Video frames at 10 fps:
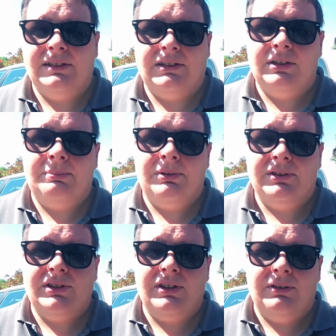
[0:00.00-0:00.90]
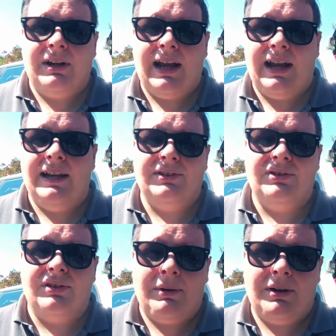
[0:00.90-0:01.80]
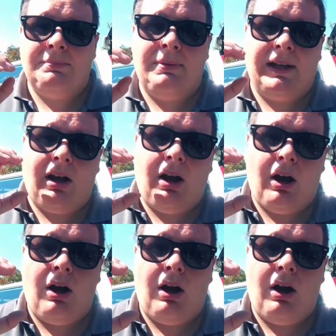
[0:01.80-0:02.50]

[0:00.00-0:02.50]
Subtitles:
2.2 has a much bigger